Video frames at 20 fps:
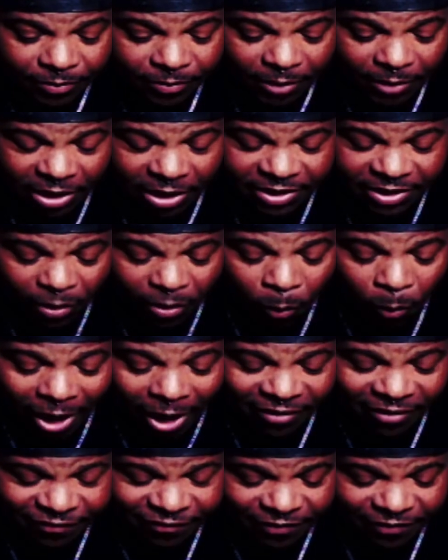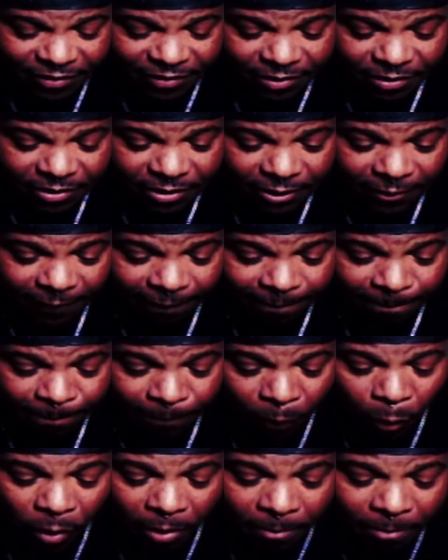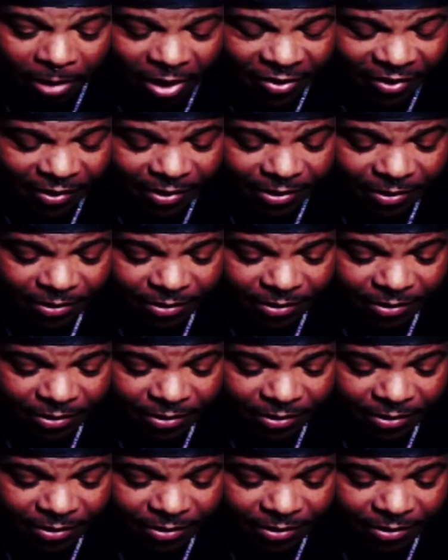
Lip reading: I see a wife or a mother.